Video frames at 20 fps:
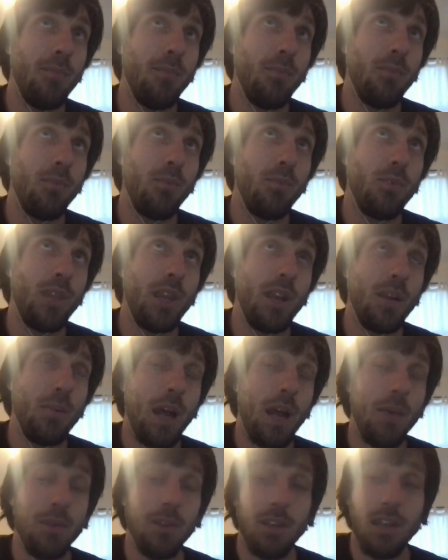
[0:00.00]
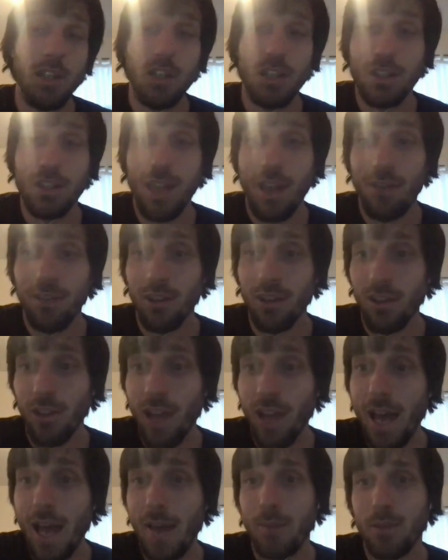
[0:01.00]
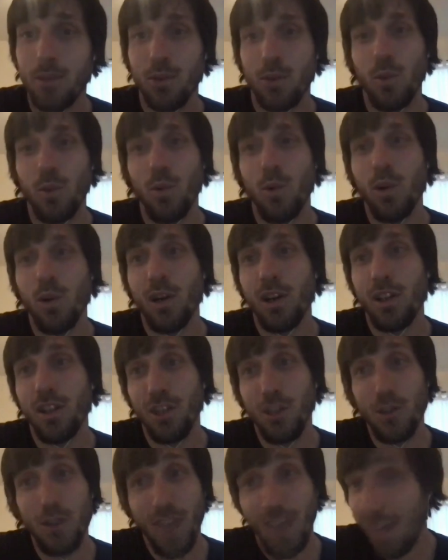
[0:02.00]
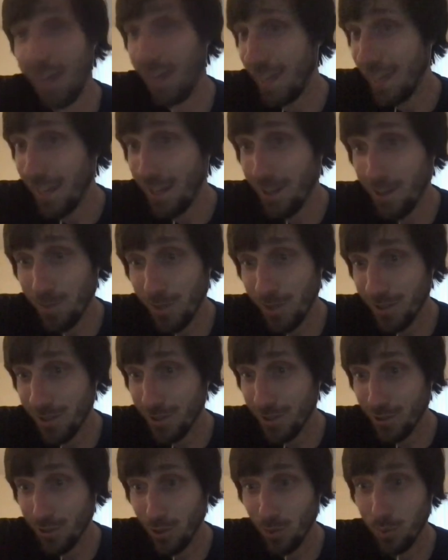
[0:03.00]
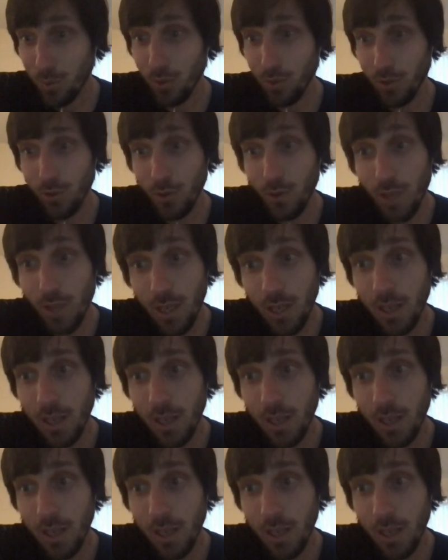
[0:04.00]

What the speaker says: their populations have collapsed or you can't eat them because they're so polluted.